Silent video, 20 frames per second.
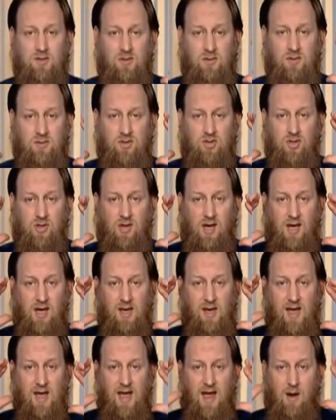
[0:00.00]
To
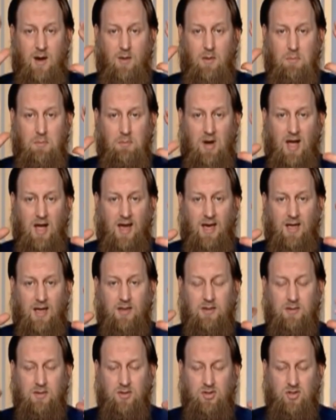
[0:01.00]
train our
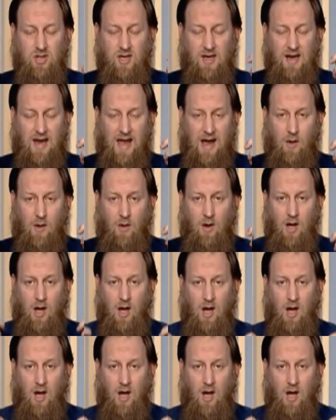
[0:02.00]
mind, to train our